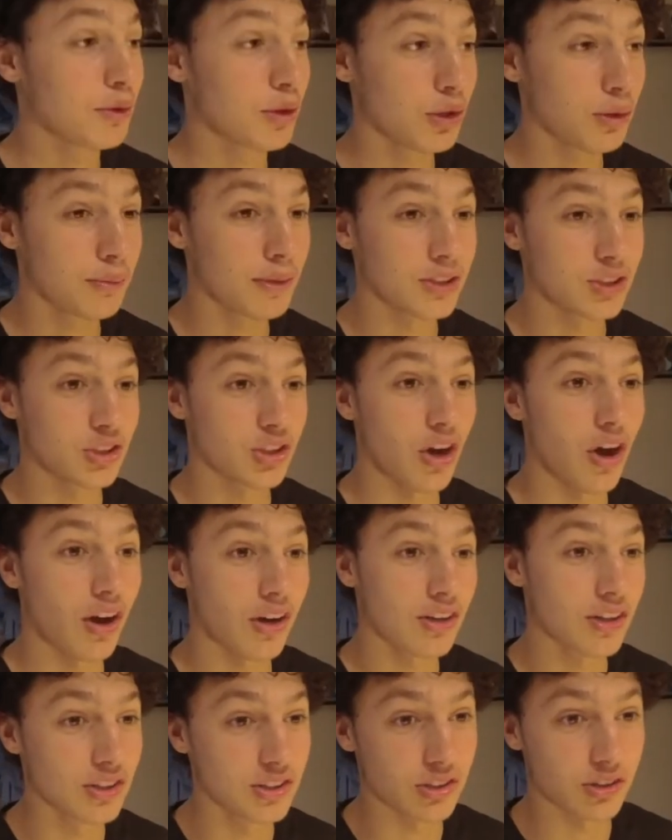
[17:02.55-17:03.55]
little bit
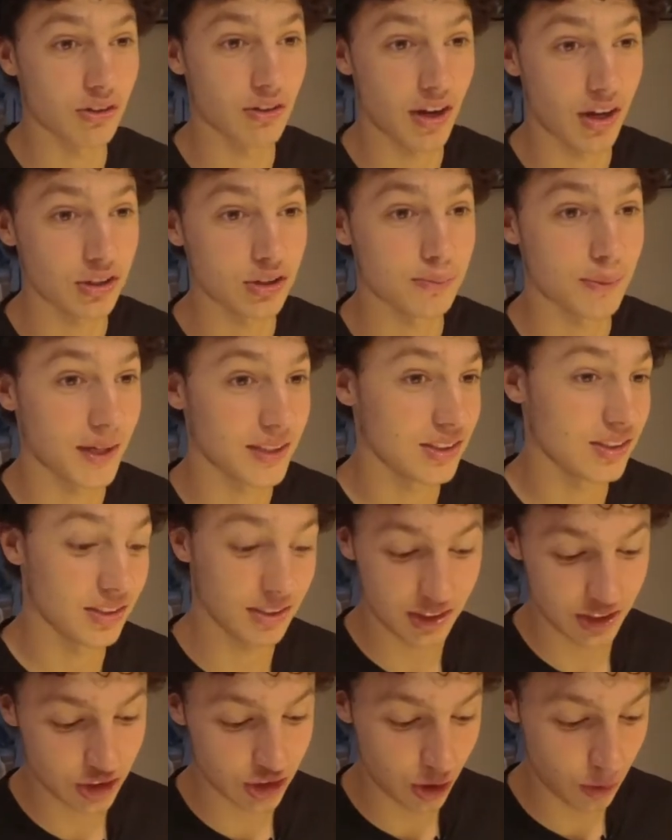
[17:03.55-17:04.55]
shocked considering how spicy the
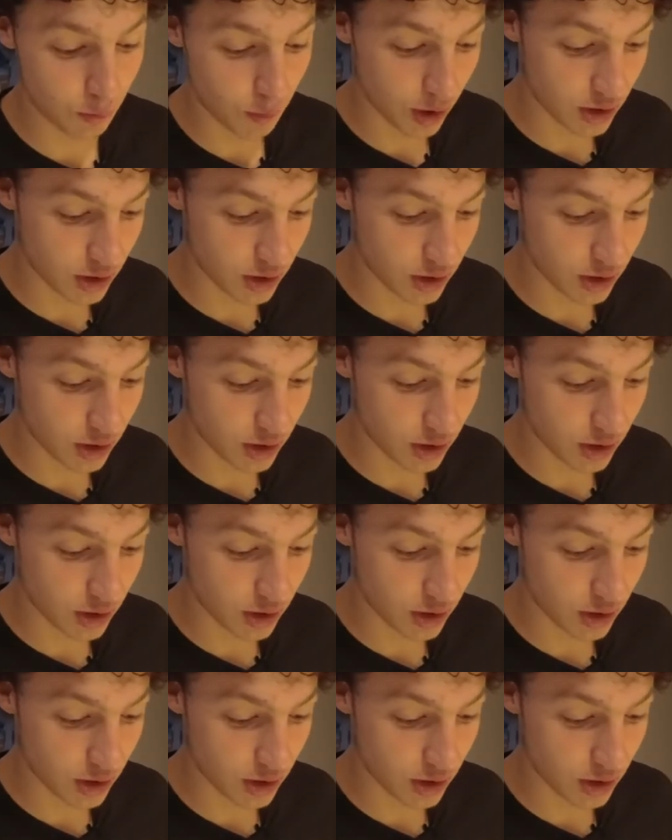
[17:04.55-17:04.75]
Dijon